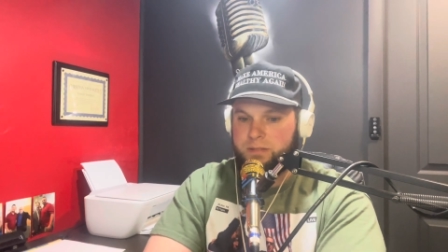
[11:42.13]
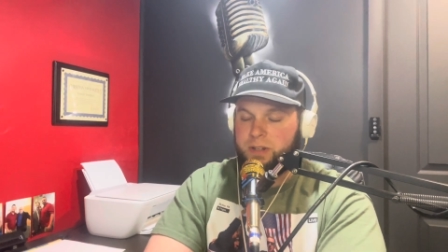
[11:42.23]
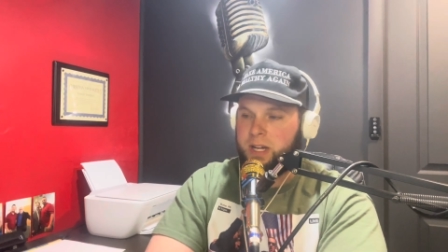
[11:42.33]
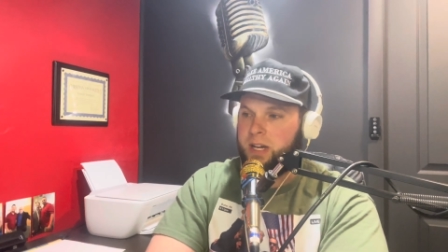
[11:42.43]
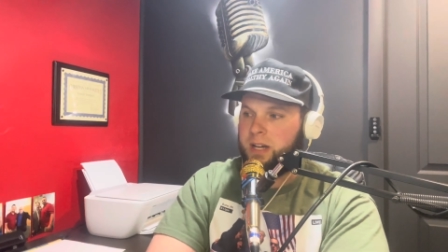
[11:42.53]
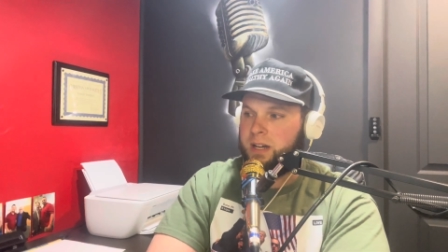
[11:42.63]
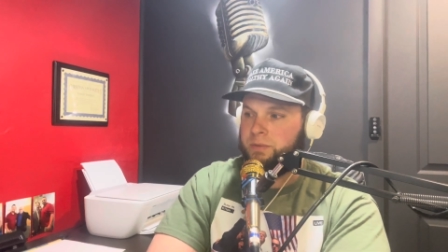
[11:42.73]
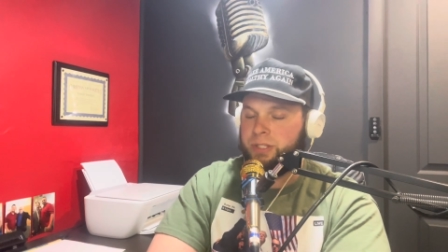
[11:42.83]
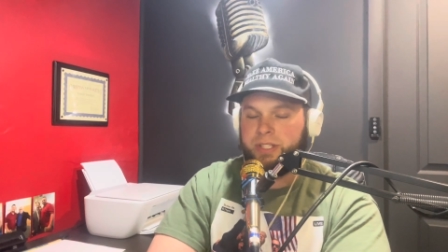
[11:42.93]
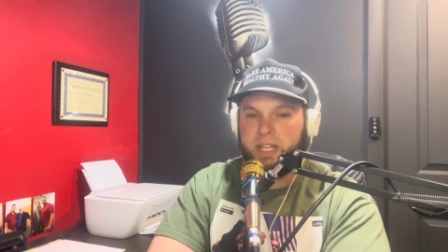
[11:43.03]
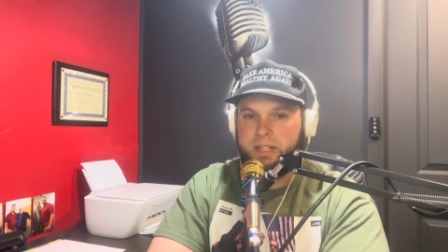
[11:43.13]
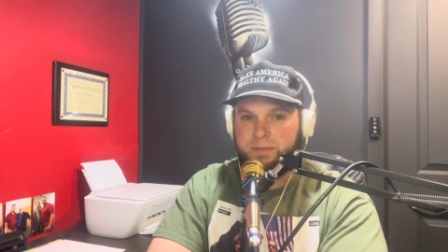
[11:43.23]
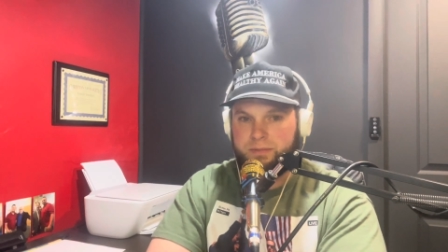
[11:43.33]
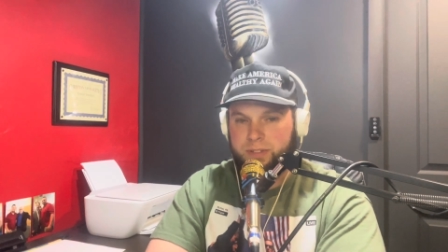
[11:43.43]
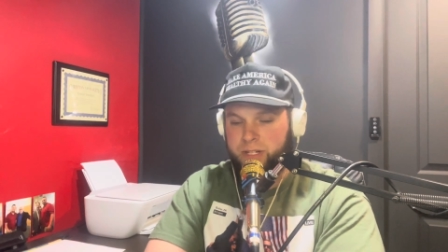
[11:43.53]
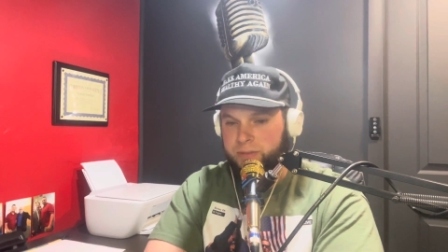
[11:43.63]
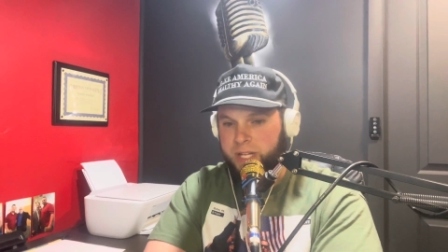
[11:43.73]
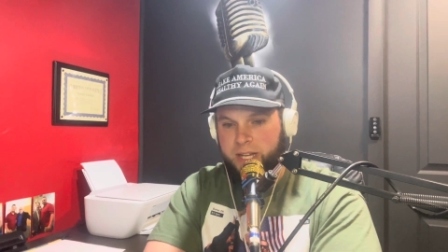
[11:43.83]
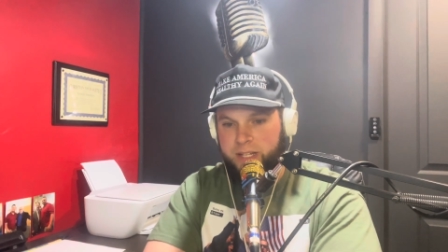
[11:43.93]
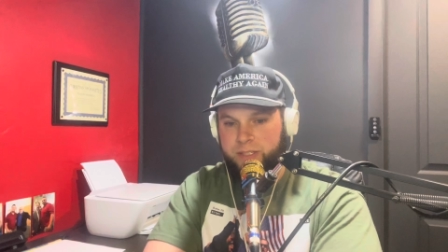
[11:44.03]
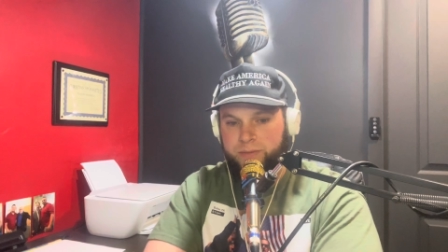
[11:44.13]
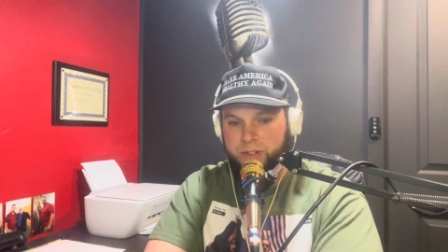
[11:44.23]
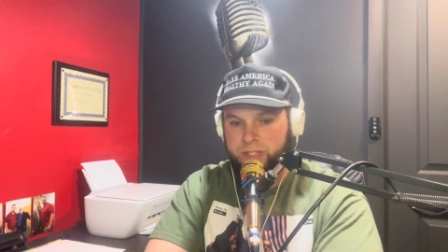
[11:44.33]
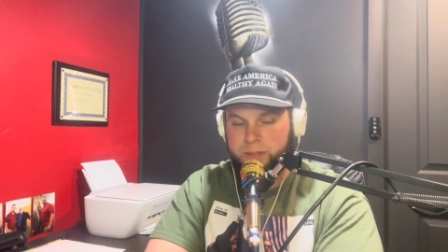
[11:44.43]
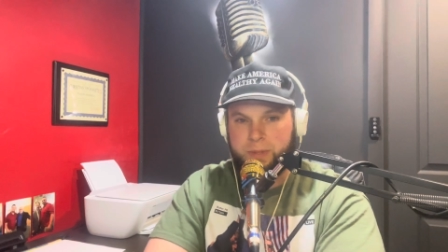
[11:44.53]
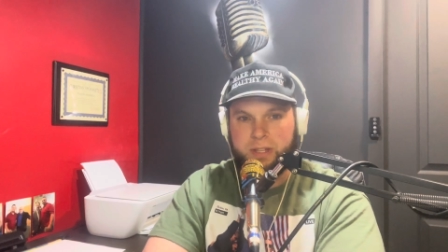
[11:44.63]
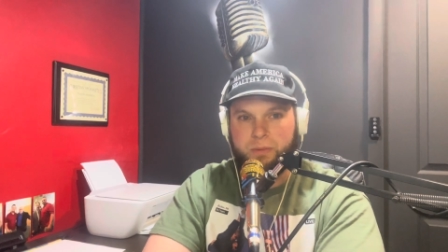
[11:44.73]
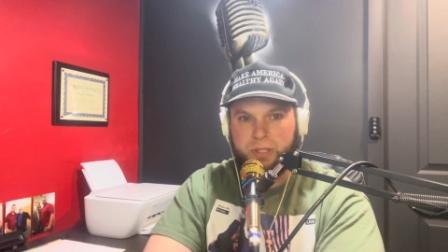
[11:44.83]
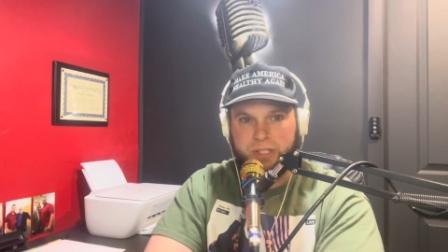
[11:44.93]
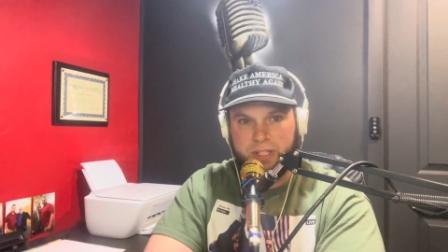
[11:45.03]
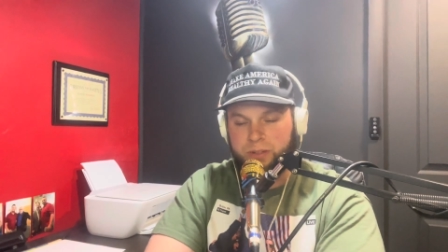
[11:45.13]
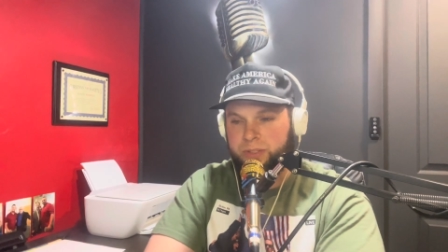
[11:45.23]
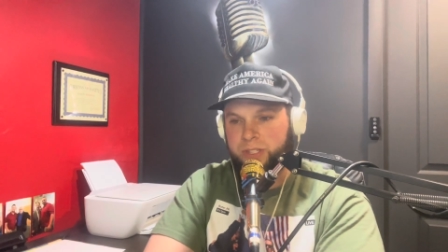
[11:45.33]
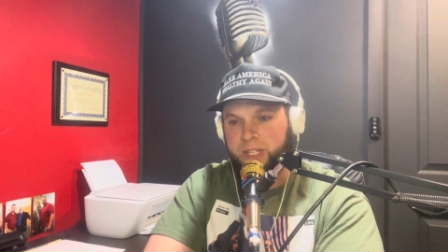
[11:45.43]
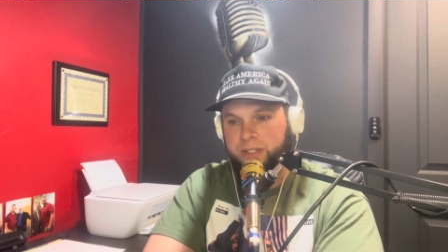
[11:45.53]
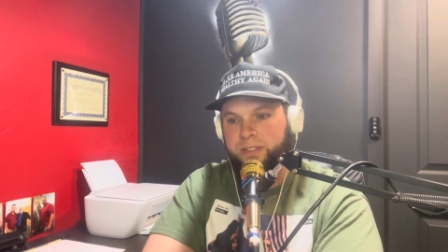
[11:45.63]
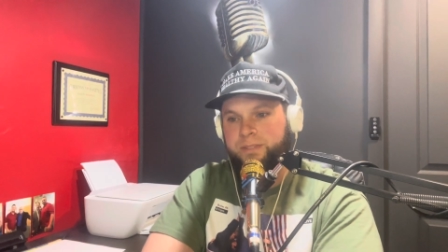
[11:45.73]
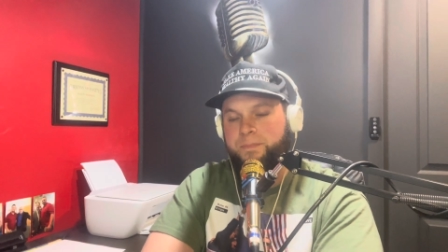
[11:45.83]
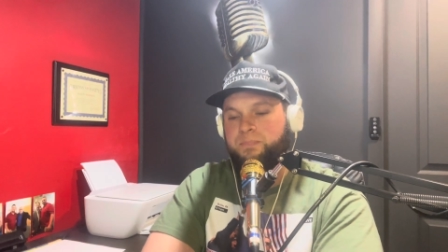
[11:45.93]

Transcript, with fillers: Uh, we see that you know Titus, First Timothy. We see those things.